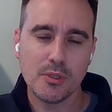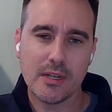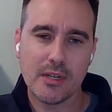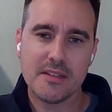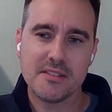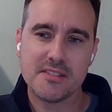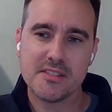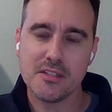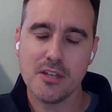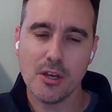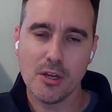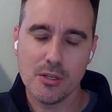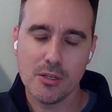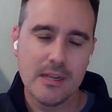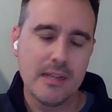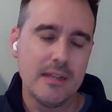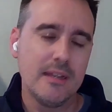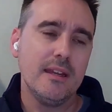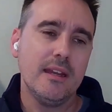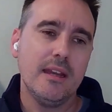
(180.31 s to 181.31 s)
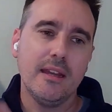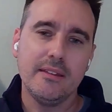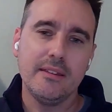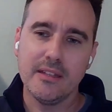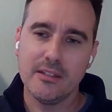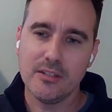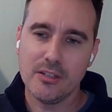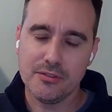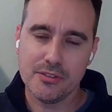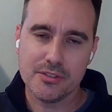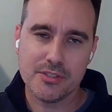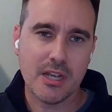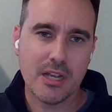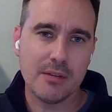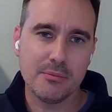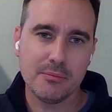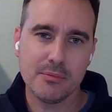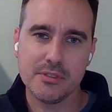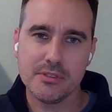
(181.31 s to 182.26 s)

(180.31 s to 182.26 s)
SEO. And then over time,